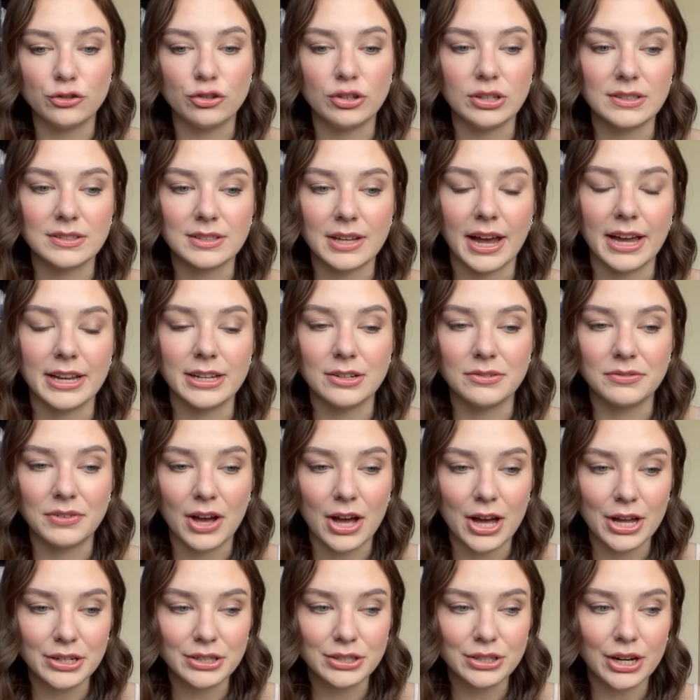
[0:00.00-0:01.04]
she's kind of
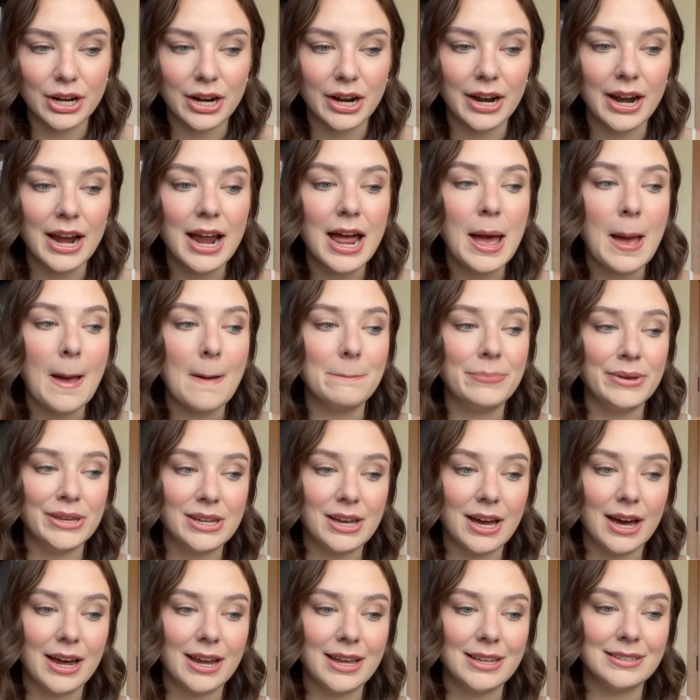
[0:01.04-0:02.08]
under,
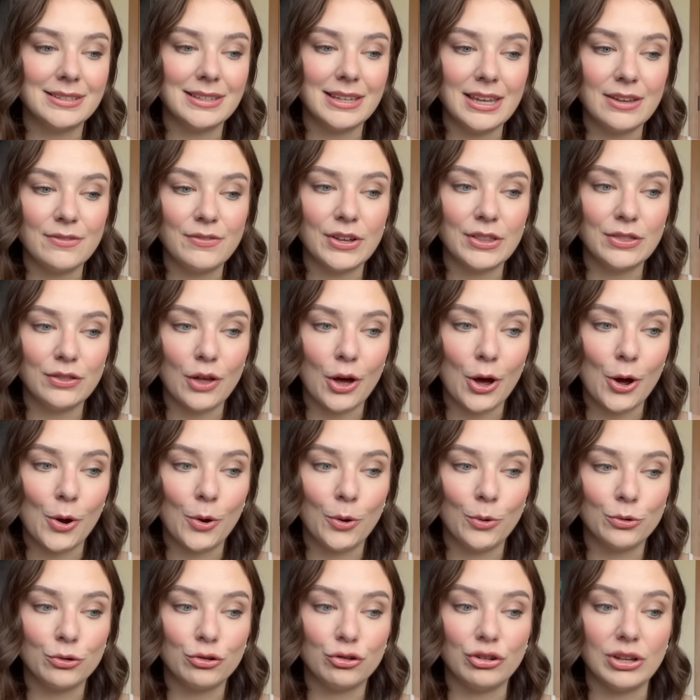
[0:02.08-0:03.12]
because even
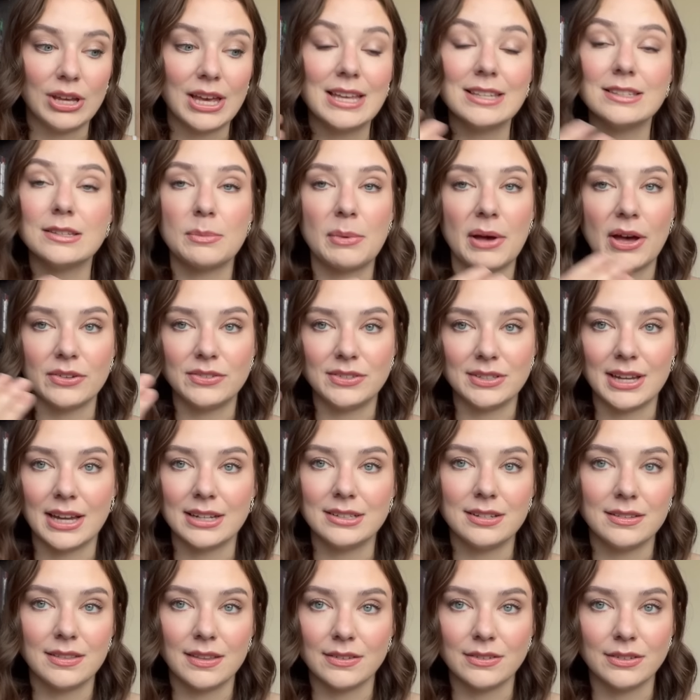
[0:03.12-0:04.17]
though she is about to get
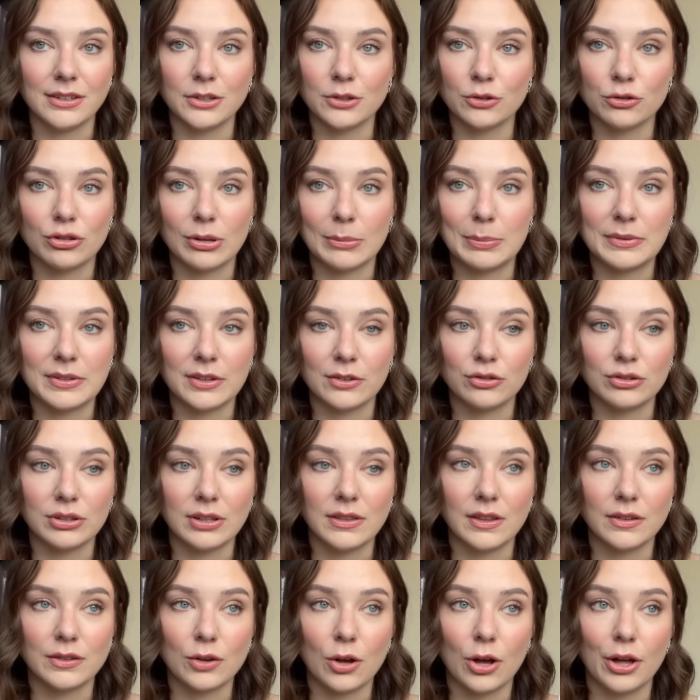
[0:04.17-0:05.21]
to this leadership position in
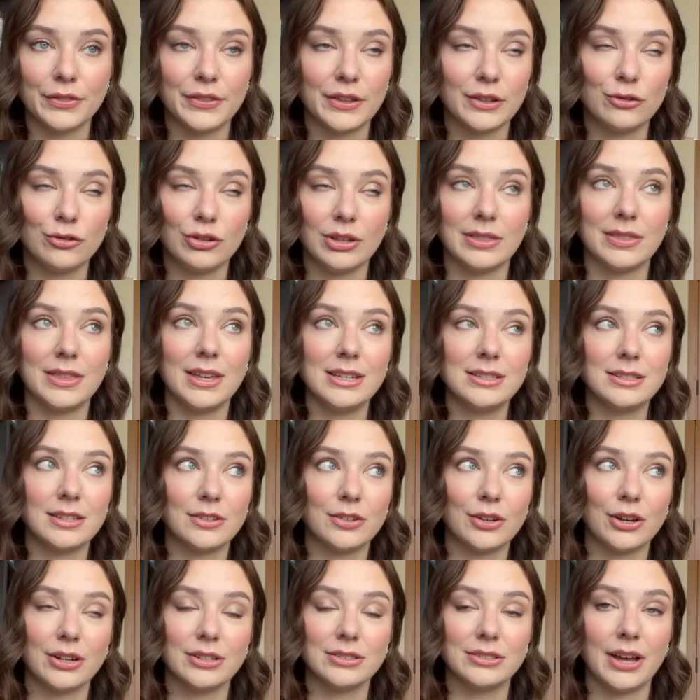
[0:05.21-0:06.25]
this cult that she thinks is
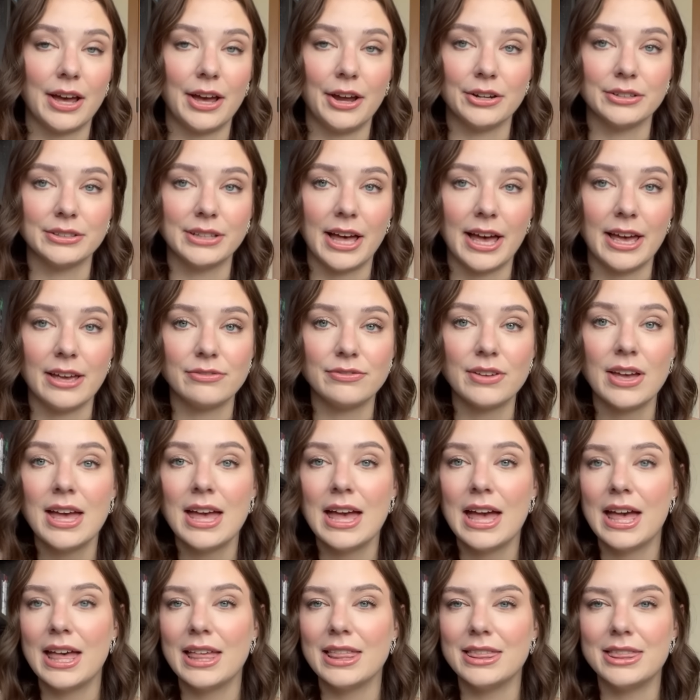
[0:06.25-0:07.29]
her entire life,
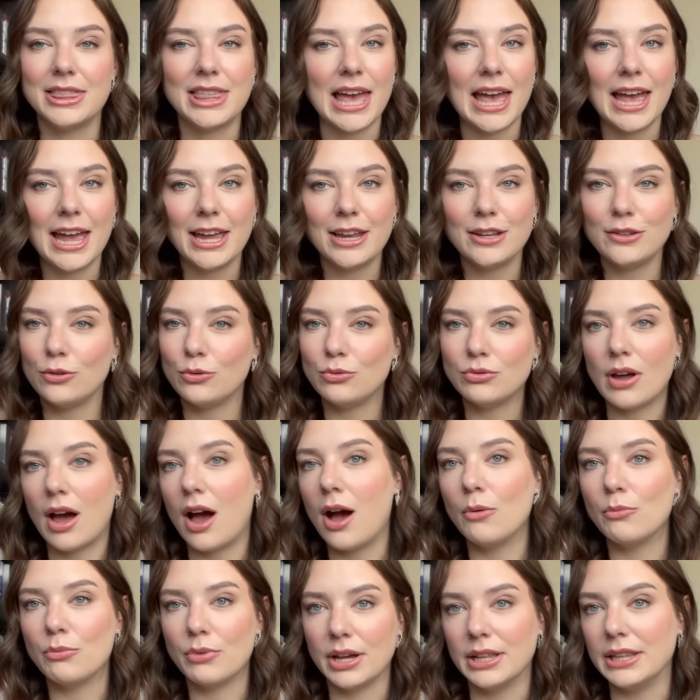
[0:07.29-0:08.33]
they do
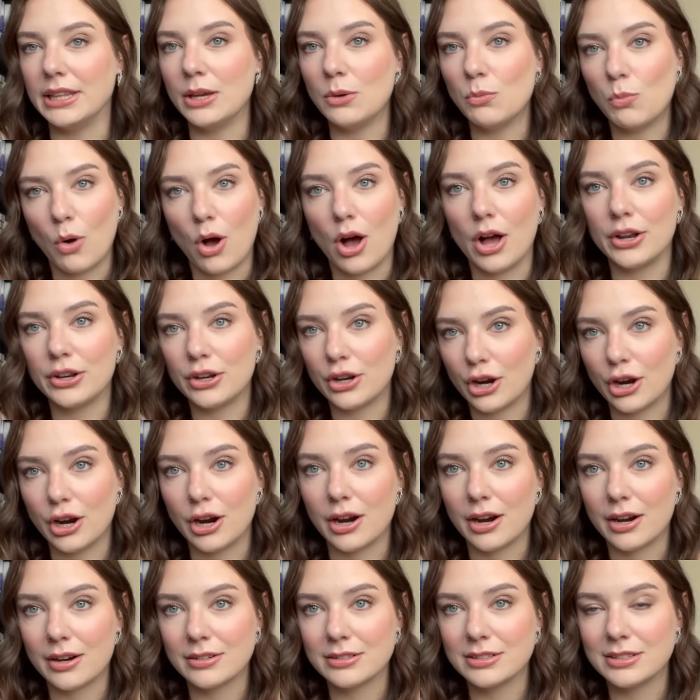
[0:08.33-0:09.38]
not really want
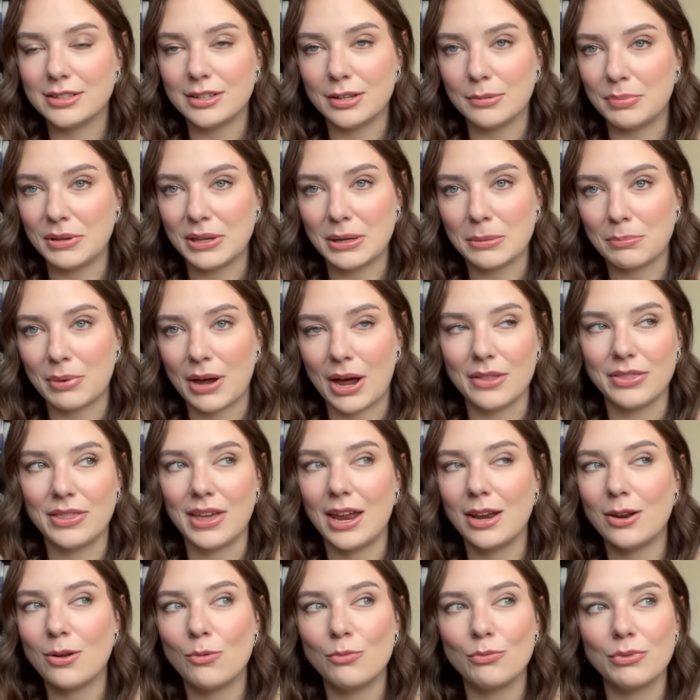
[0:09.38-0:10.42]
her to be empowered.
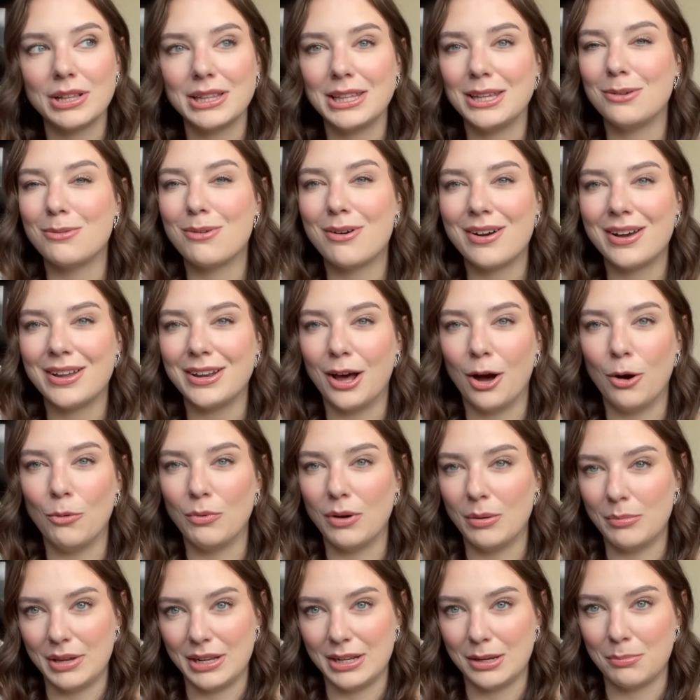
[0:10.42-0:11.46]
They don't really want a
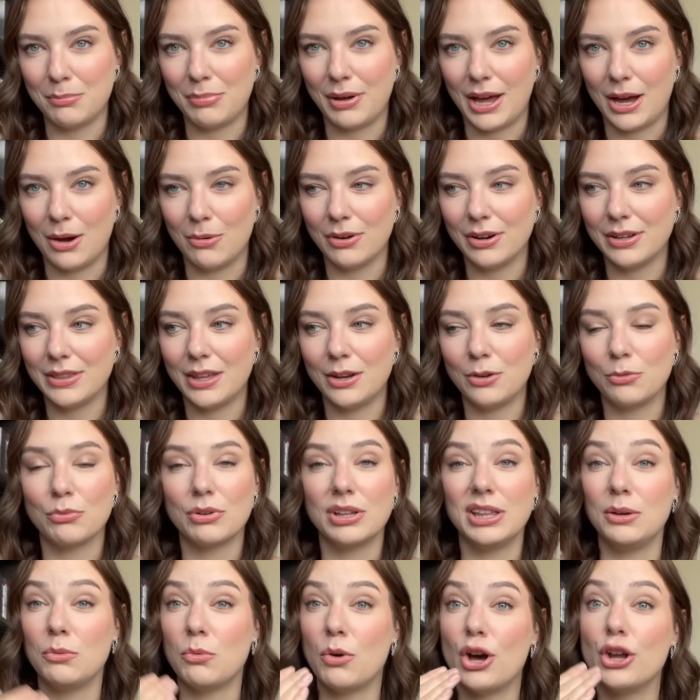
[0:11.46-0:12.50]
woman in power. They don't
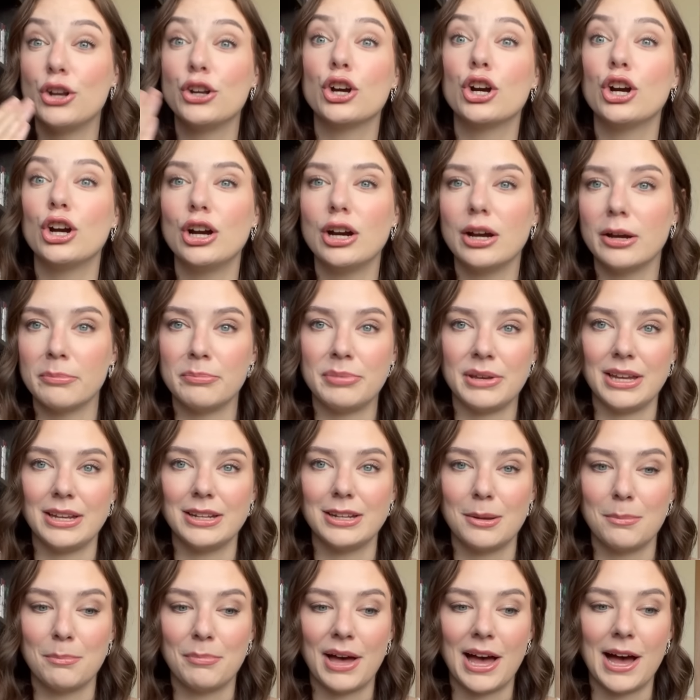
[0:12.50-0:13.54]
really want her being
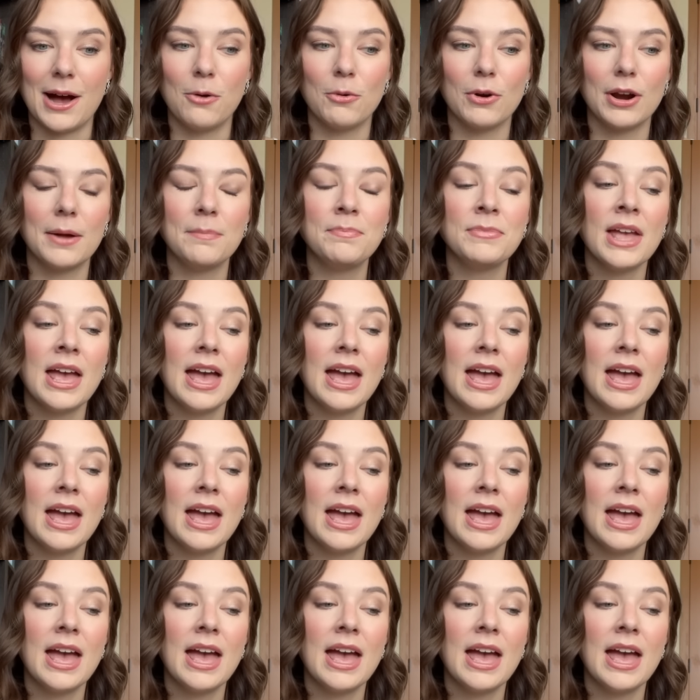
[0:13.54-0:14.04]
in power.